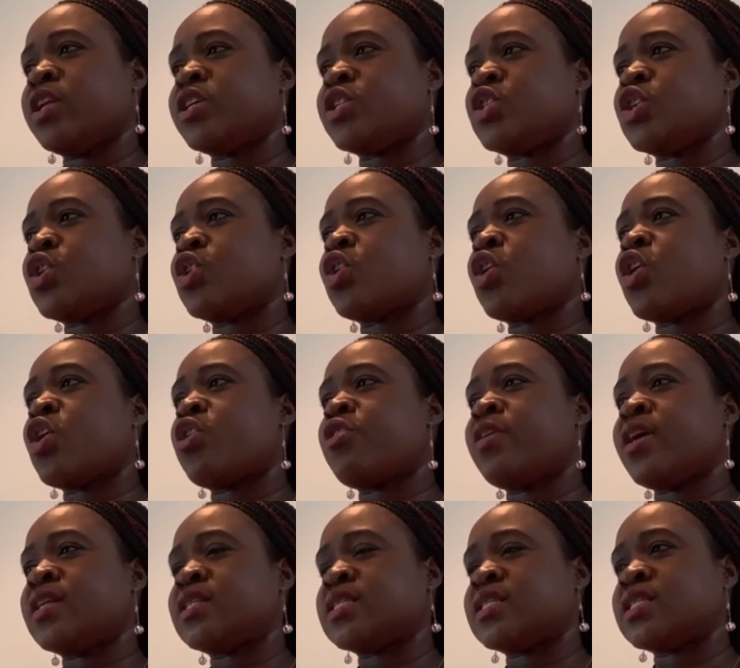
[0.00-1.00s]
your
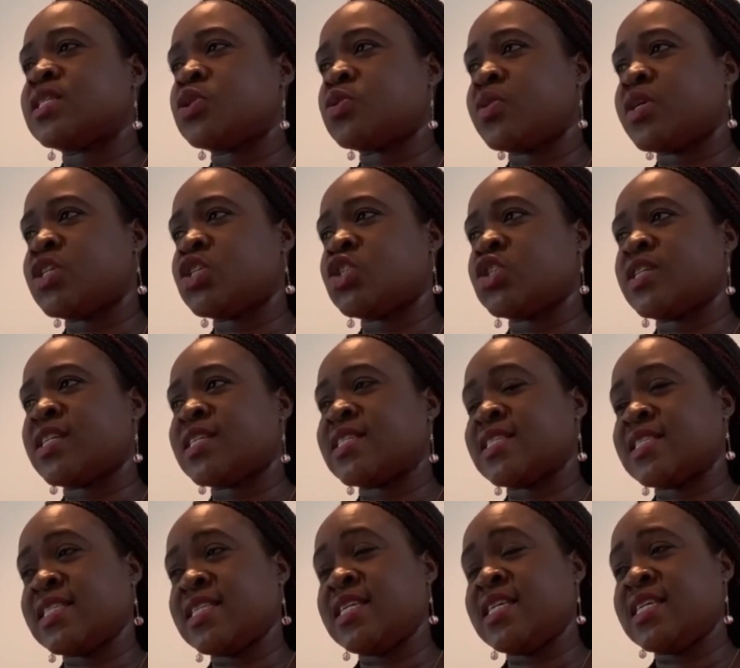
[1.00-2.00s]
current situation and
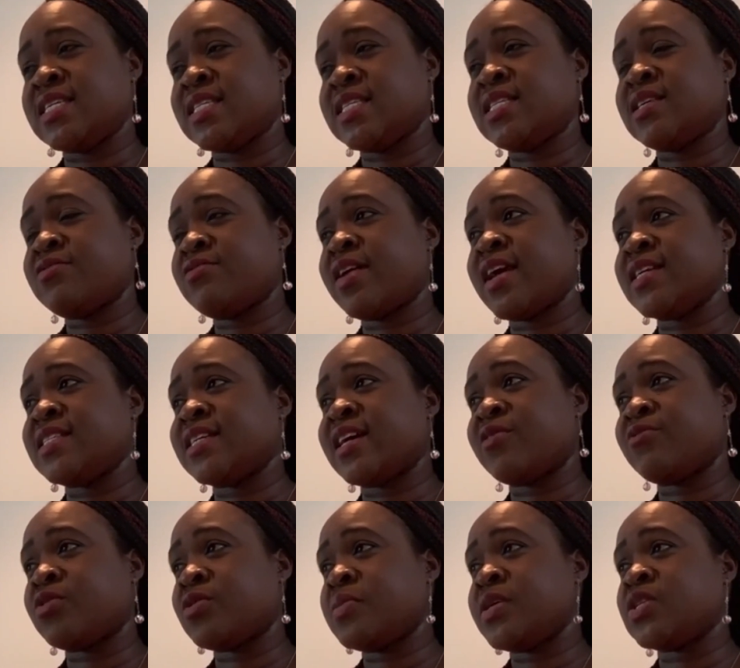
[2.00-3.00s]
see is it the right time
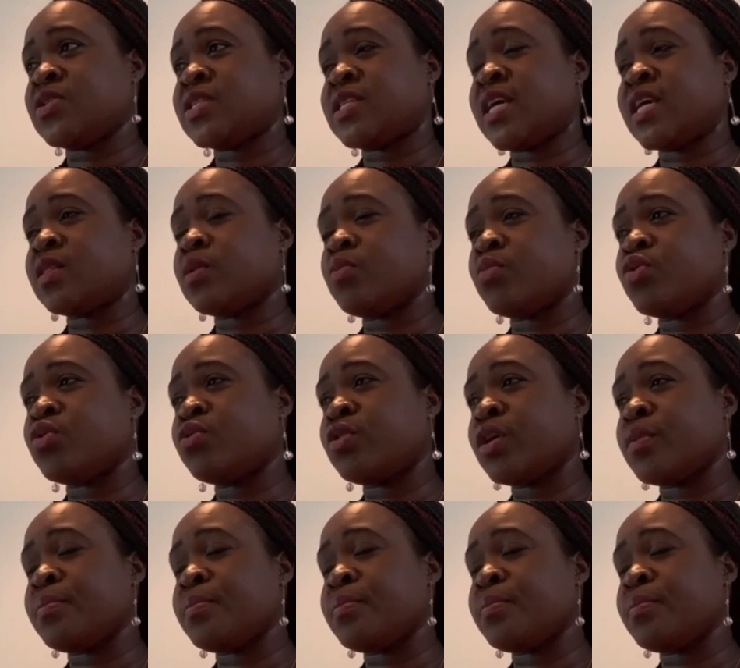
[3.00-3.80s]
for me to take the book,